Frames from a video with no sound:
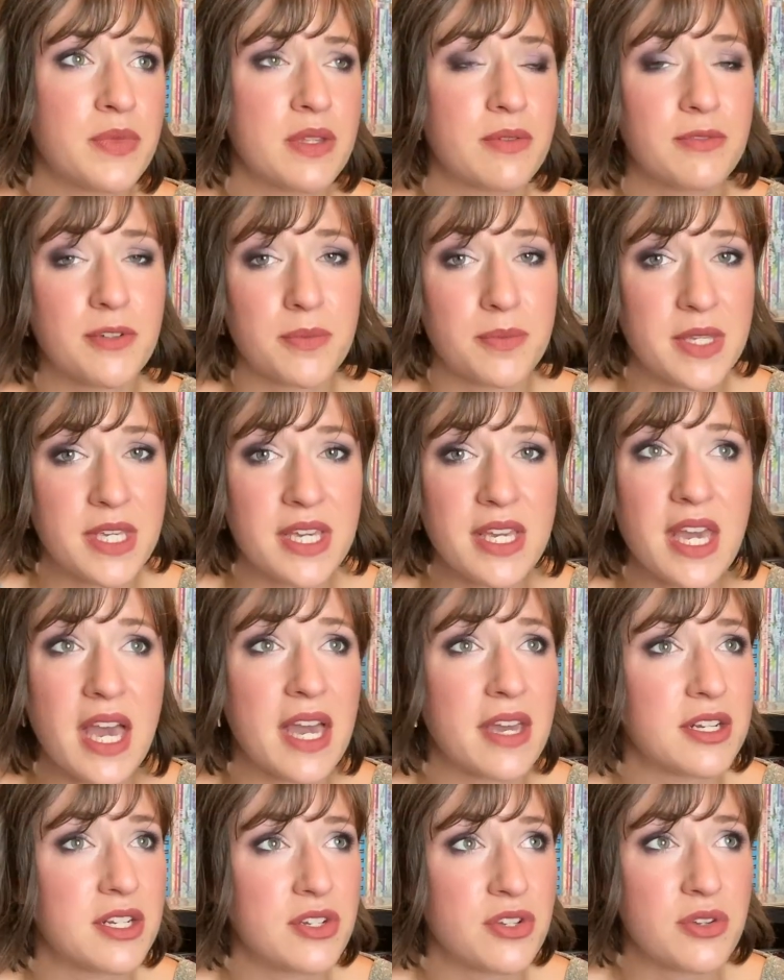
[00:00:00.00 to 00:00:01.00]
For me, I
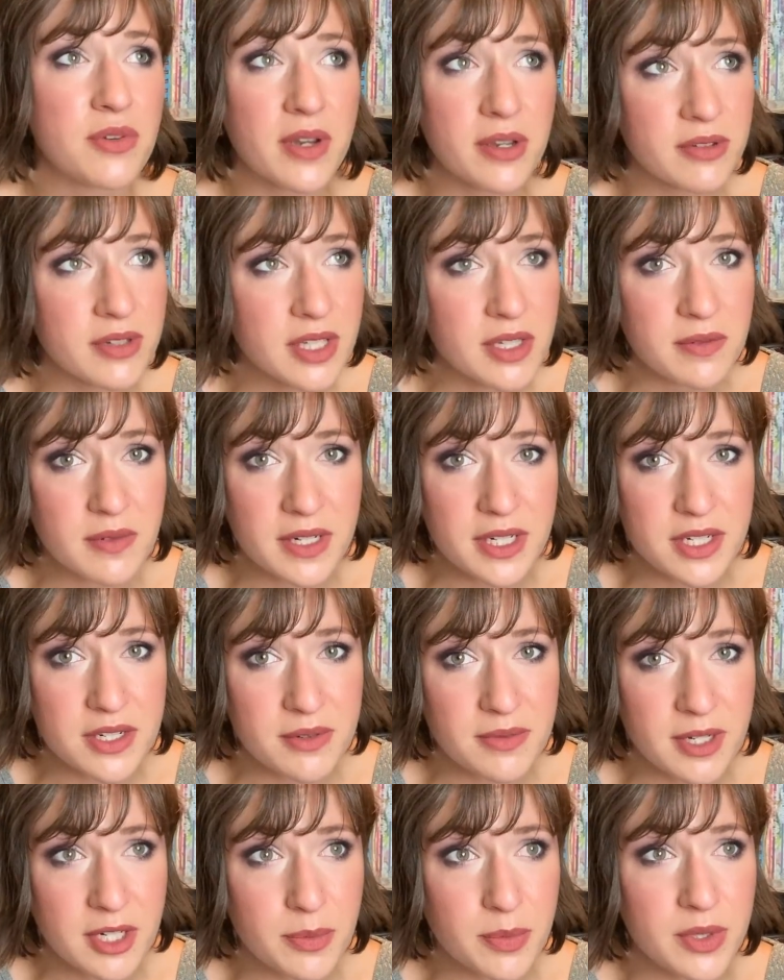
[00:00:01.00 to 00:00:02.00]
knew I really wanted to
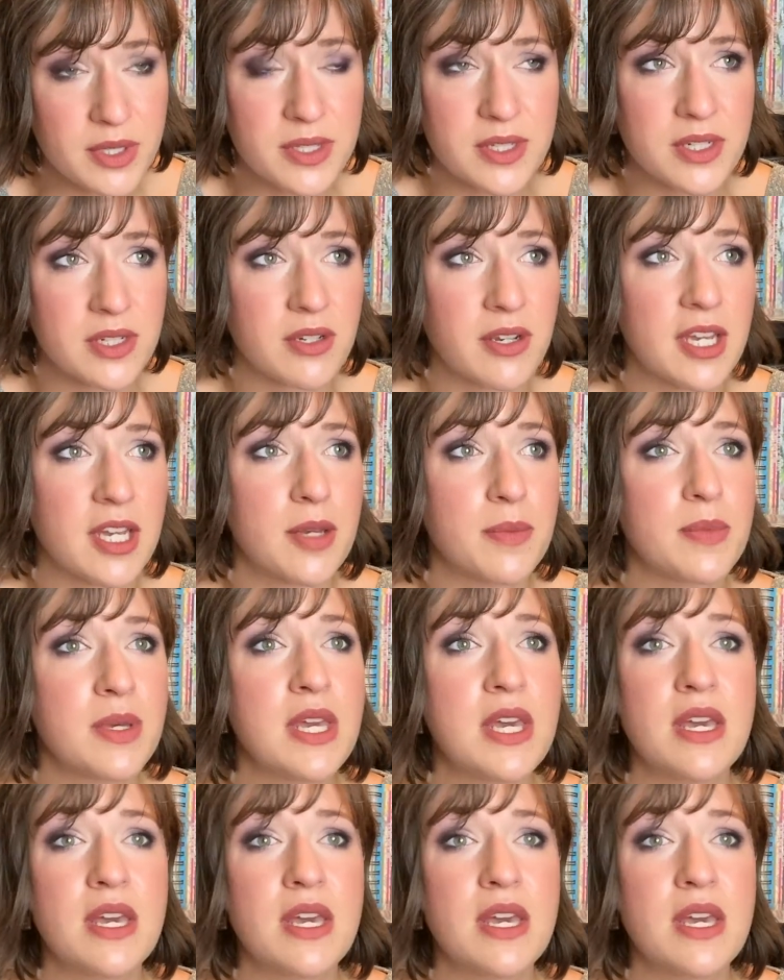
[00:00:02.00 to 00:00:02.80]
run a Bookstagram